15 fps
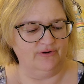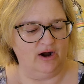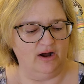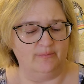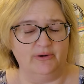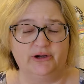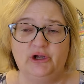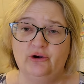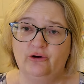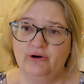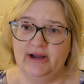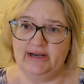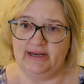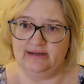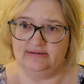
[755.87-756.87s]
from a
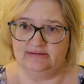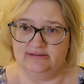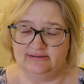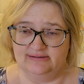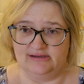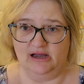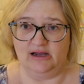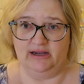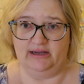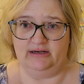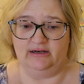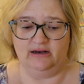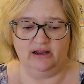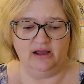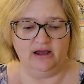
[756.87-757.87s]
Ukrainian
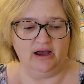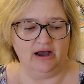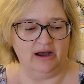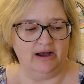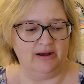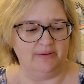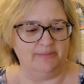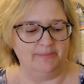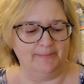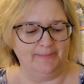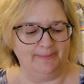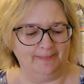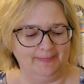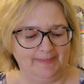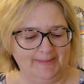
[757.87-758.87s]
design.
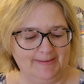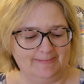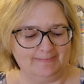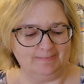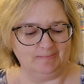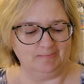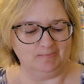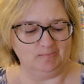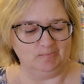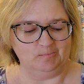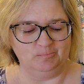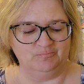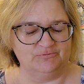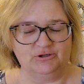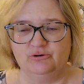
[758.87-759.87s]
Um,
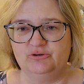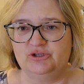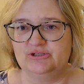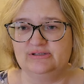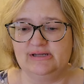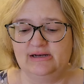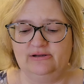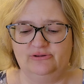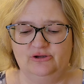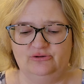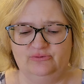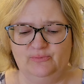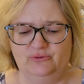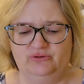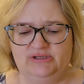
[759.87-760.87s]
so I just added
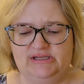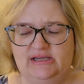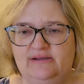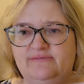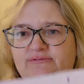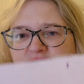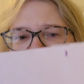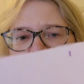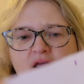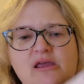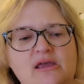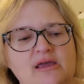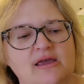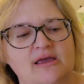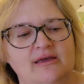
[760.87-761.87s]
those motifs.
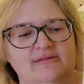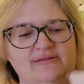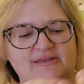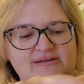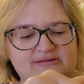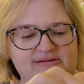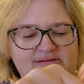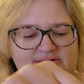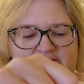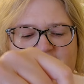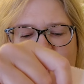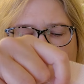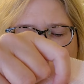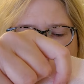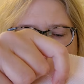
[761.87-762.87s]
This is
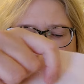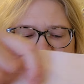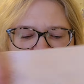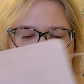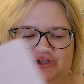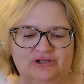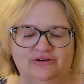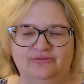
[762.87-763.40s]
an H